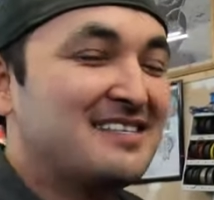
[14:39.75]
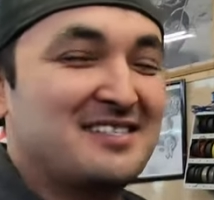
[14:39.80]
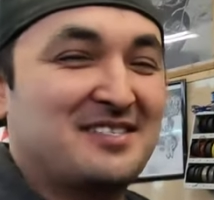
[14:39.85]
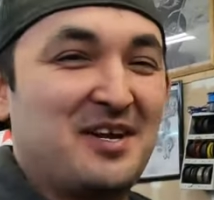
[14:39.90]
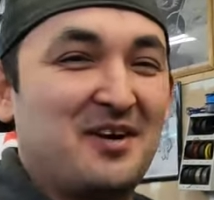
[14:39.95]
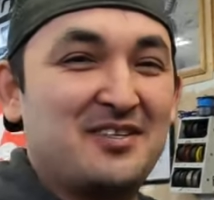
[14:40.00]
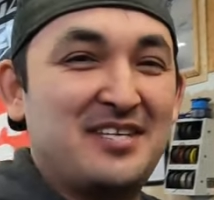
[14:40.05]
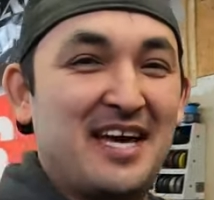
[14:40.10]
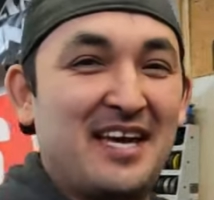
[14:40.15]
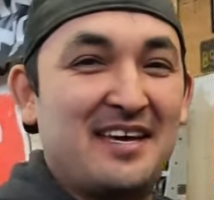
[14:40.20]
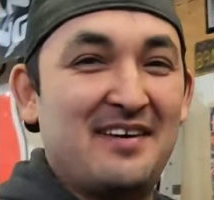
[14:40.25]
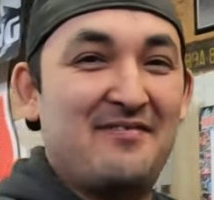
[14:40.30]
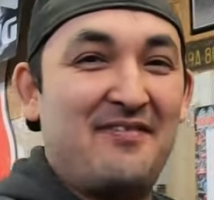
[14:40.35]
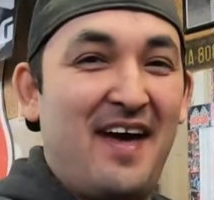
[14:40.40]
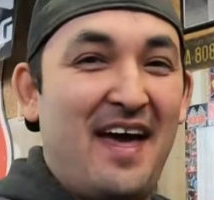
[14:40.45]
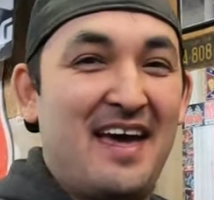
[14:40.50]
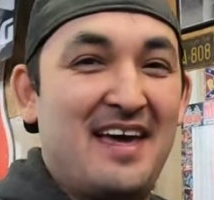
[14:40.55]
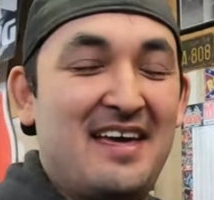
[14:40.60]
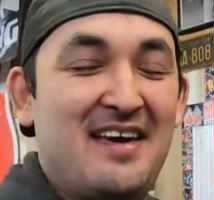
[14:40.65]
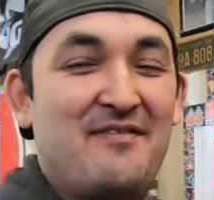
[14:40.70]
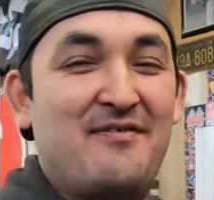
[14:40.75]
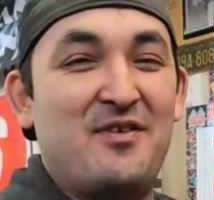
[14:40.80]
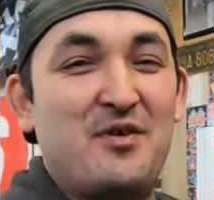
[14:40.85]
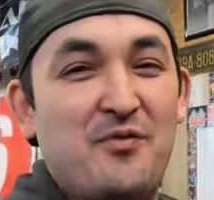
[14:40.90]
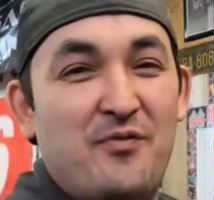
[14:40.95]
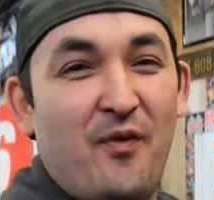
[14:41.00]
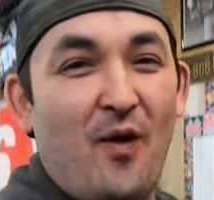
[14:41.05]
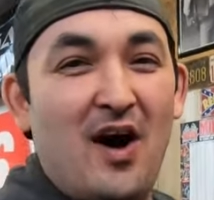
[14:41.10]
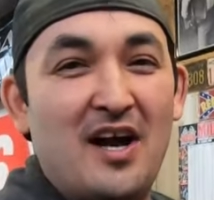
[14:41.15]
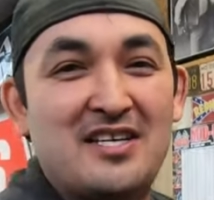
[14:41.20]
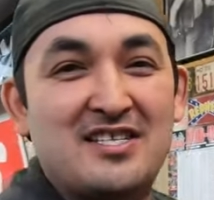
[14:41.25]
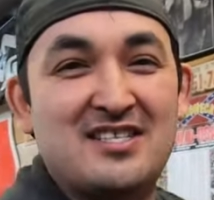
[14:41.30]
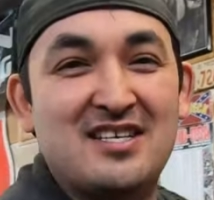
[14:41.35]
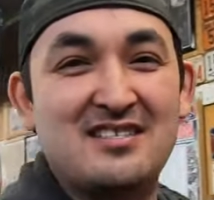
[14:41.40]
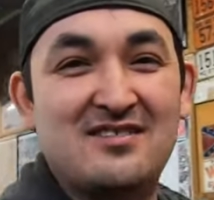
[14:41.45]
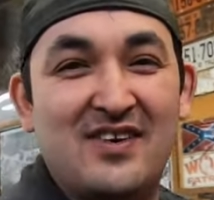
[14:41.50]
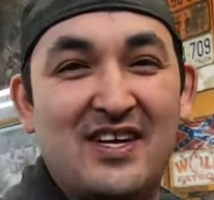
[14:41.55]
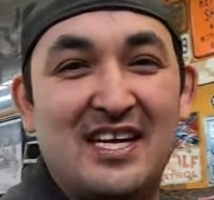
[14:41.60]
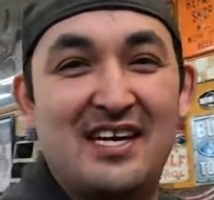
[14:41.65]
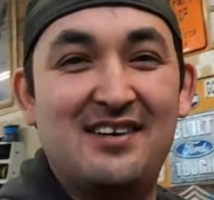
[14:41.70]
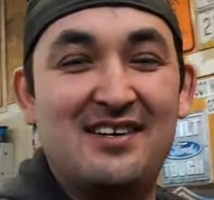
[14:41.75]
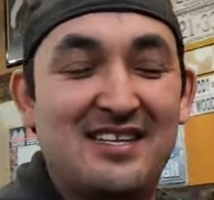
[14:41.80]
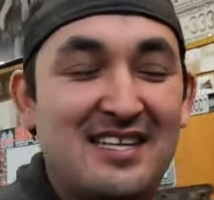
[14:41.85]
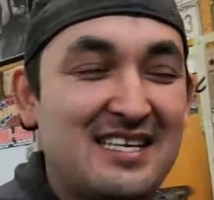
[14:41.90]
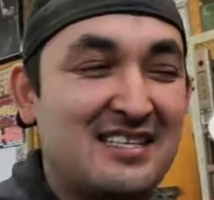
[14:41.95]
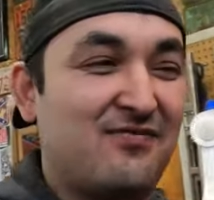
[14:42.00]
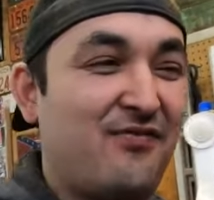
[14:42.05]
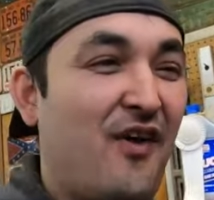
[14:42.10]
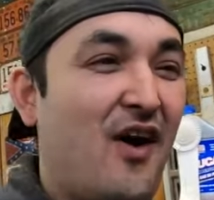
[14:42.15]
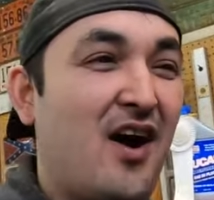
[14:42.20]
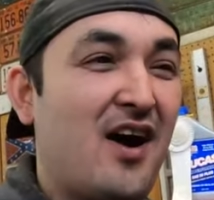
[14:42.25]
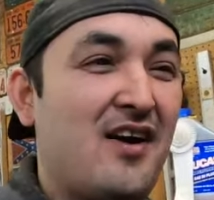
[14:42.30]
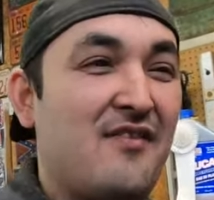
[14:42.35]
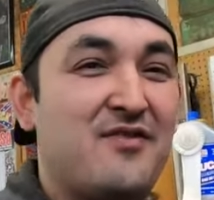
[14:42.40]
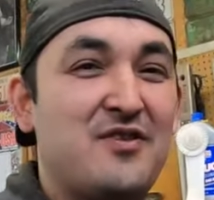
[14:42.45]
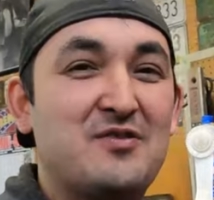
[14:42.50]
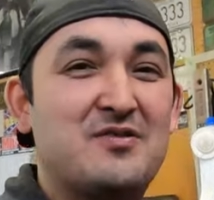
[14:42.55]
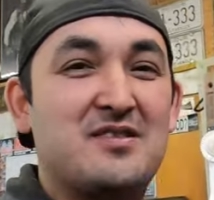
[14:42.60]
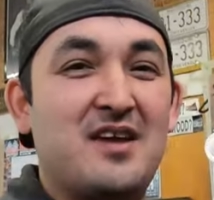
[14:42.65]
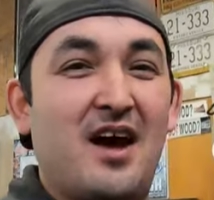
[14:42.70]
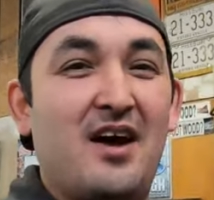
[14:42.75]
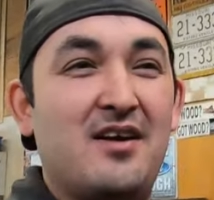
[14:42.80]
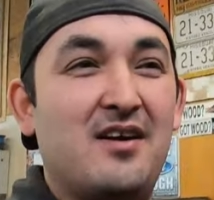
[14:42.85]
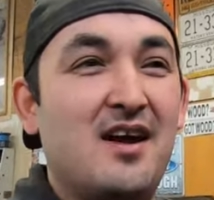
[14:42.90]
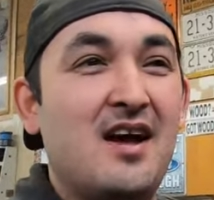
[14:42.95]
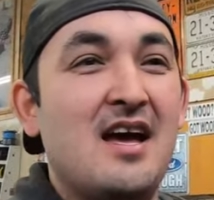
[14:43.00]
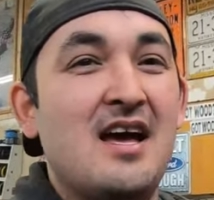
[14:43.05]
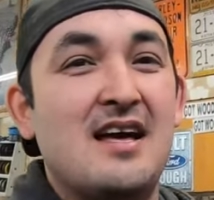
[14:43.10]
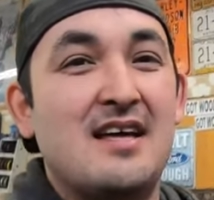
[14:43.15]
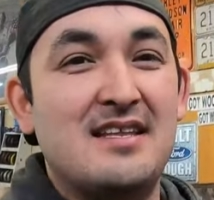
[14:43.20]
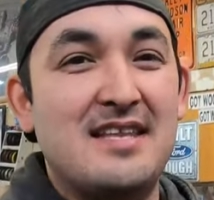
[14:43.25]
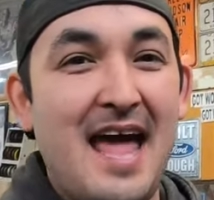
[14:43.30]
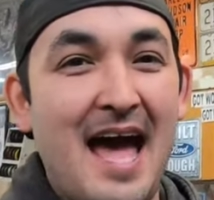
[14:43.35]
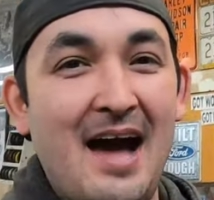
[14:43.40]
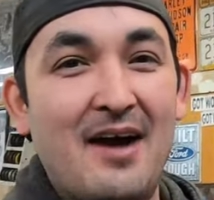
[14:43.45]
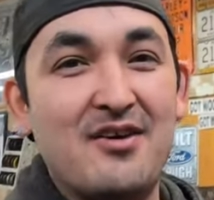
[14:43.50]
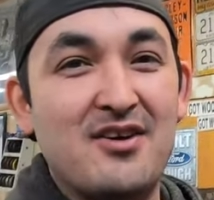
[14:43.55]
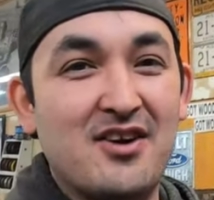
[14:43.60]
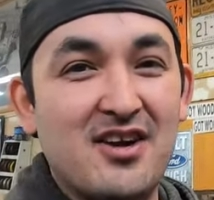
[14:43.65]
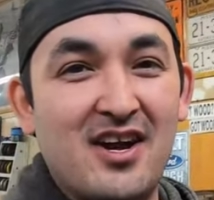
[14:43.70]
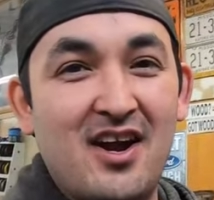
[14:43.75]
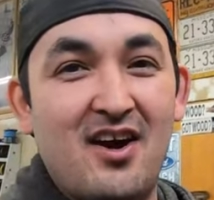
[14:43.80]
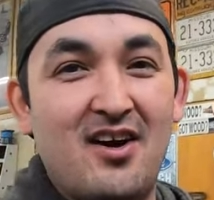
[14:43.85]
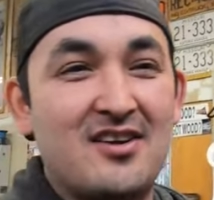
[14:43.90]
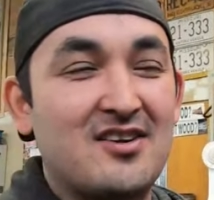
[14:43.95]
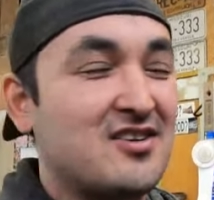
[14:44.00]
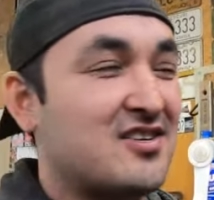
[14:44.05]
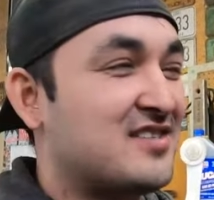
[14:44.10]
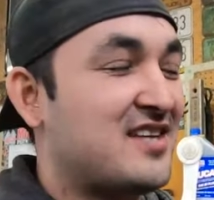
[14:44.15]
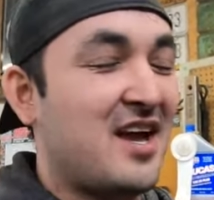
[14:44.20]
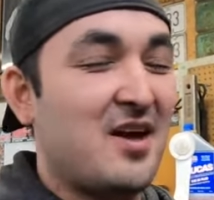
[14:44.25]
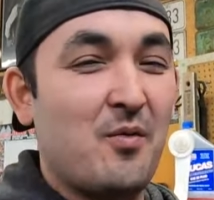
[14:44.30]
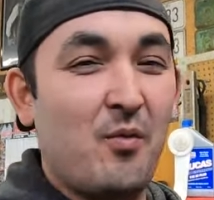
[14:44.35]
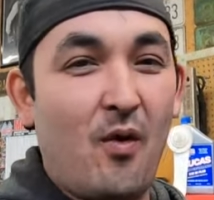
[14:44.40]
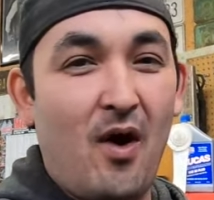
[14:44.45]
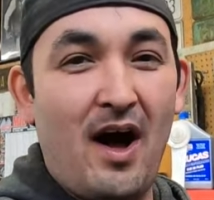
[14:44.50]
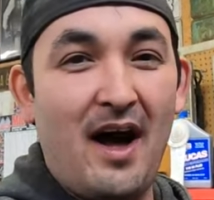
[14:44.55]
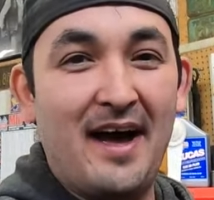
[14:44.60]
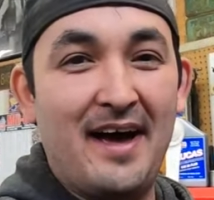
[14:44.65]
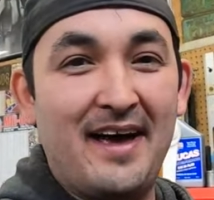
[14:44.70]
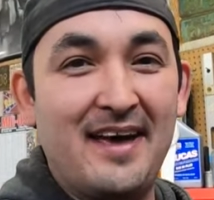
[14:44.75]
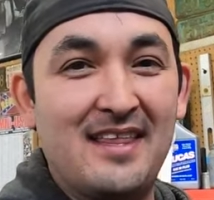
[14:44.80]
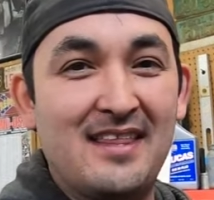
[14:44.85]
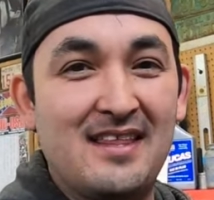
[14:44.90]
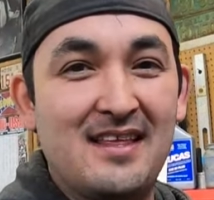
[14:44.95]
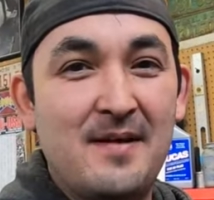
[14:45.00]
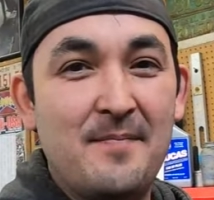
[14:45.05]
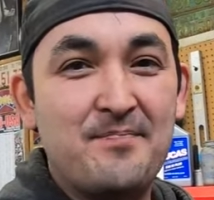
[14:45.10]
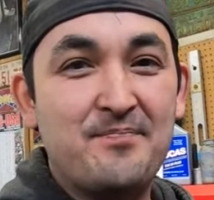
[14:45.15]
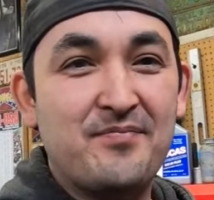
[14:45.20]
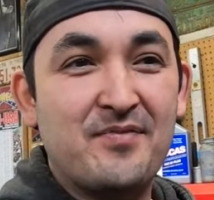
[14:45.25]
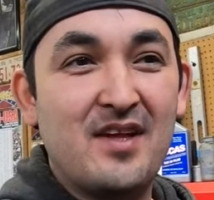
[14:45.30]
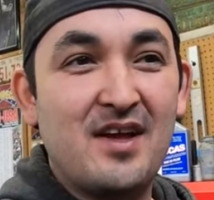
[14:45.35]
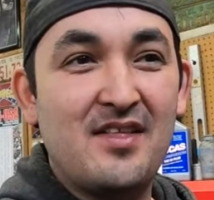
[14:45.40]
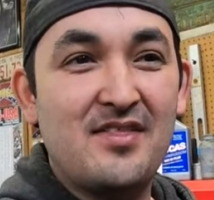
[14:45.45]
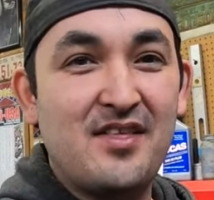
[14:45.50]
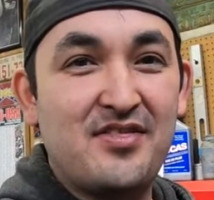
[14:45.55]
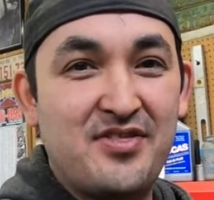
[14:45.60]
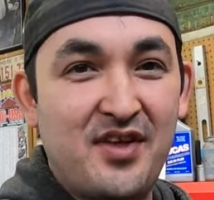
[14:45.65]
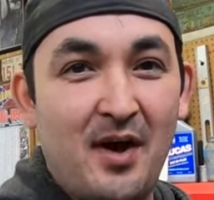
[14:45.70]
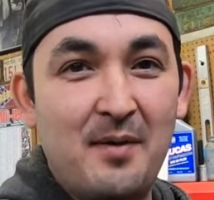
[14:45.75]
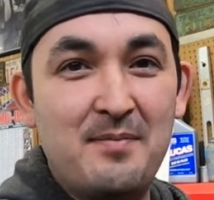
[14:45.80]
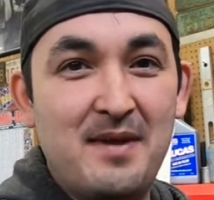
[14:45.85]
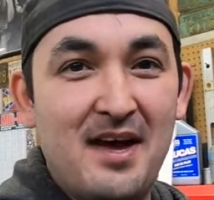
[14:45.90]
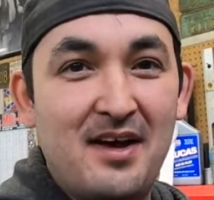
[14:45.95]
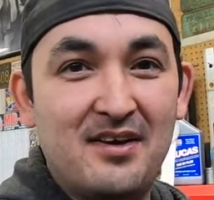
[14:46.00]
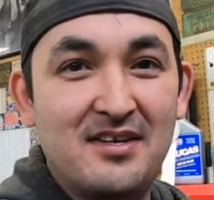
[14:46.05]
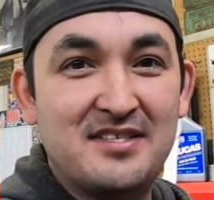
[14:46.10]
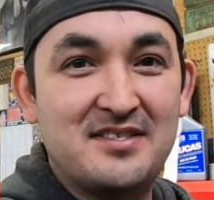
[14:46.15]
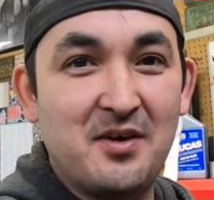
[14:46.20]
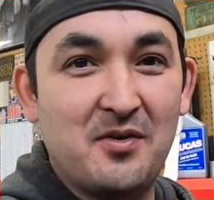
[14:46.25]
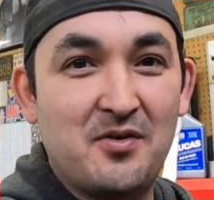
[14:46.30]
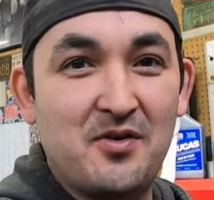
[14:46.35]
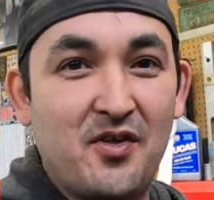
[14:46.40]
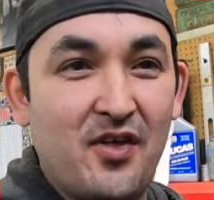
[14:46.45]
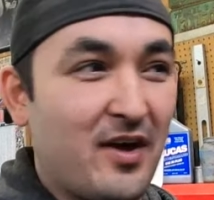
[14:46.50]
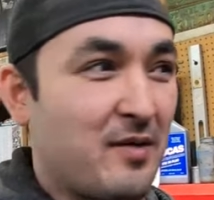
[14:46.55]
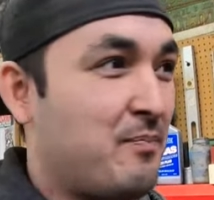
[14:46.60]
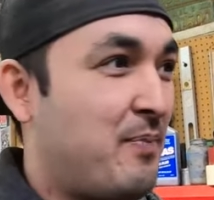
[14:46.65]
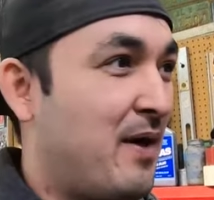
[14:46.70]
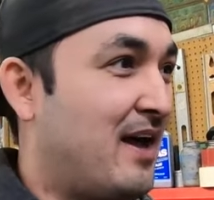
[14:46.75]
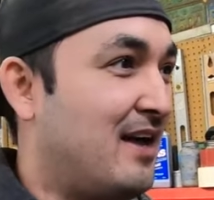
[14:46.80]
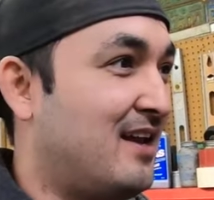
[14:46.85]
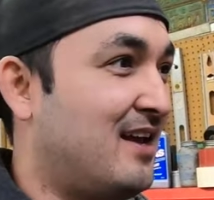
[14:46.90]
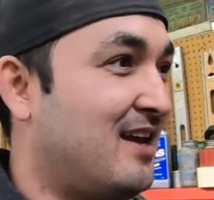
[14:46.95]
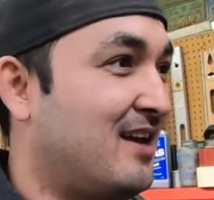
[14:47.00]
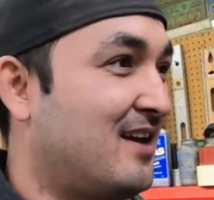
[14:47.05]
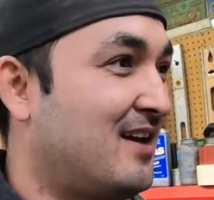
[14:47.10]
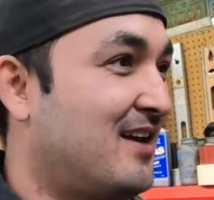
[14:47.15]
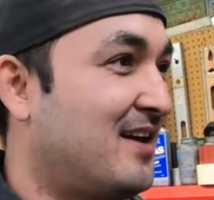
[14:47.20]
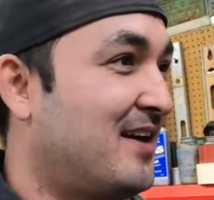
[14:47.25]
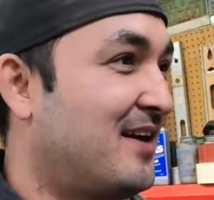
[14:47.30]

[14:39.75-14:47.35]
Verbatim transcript: So don't take advantage, if you've watched this video to this far, if you, now you're gonna understand why the thumbnail is so clickbaity.